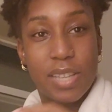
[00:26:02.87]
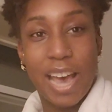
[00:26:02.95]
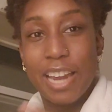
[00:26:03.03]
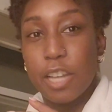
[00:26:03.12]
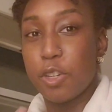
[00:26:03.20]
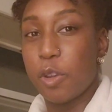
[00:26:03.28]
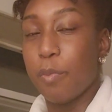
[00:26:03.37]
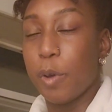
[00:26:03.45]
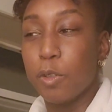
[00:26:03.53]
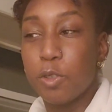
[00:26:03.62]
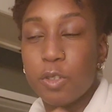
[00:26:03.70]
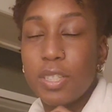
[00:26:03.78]
it's kind of
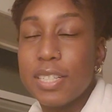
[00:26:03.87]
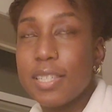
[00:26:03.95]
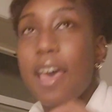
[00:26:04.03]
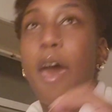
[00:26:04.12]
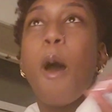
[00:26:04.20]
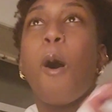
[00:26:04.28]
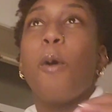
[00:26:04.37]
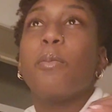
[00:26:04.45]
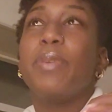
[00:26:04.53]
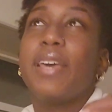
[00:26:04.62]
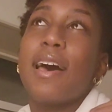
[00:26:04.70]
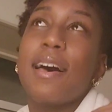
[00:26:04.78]
tumultuous. Oh,
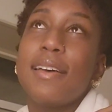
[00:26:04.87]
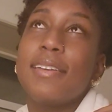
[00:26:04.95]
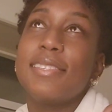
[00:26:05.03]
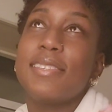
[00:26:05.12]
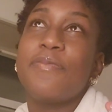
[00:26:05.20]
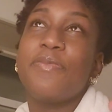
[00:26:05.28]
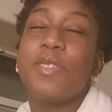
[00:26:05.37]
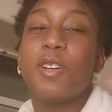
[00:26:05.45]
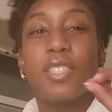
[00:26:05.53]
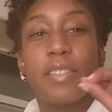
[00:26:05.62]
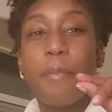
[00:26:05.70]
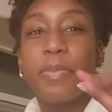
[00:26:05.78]
because
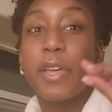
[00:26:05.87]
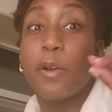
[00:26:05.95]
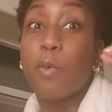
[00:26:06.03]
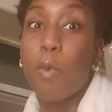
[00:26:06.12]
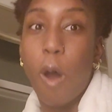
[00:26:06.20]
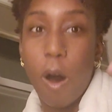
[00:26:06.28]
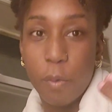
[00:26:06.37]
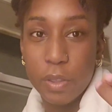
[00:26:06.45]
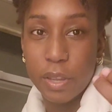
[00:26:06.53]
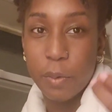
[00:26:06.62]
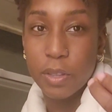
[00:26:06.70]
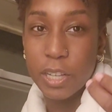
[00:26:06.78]
there's something wrong
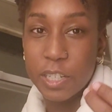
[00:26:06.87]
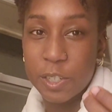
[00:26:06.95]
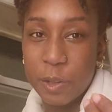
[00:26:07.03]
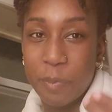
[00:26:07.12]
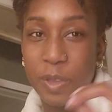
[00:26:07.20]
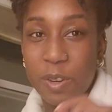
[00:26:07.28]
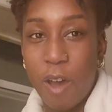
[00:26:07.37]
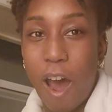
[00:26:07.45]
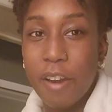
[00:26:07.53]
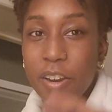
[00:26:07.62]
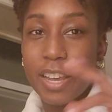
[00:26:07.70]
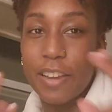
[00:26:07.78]
with their relationship. The
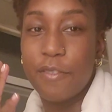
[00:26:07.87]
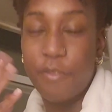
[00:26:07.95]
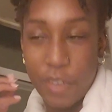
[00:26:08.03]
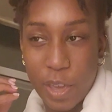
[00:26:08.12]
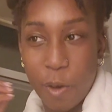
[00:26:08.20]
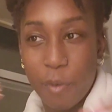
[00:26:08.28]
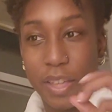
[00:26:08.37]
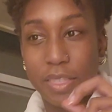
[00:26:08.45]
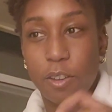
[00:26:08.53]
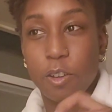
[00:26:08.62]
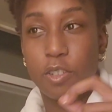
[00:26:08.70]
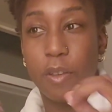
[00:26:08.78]
daughter can feel
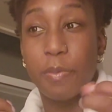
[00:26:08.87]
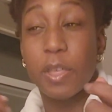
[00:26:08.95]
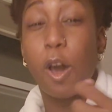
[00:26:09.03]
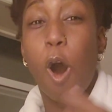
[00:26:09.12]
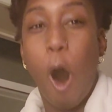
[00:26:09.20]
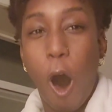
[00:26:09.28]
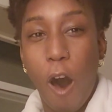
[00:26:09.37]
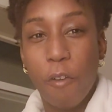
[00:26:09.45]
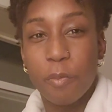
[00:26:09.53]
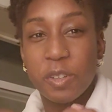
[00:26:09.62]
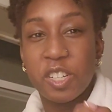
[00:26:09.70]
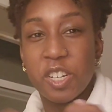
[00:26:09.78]
that there's something
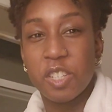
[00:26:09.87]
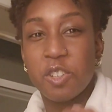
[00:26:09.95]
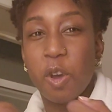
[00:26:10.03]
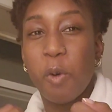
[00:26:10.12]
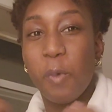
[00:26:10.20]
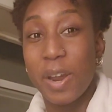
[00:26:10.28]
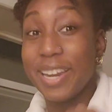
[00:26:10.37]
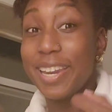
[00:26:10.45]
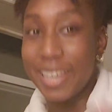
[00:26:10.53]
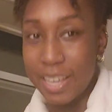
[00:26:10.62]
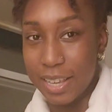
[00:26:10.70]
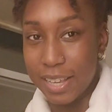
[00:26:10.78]
off, but she doesn't know what
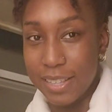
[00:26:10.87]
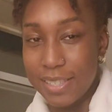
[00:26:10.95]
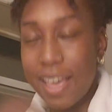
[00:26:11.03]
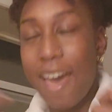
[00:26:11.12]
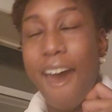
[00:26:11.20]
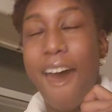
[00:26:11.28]
it is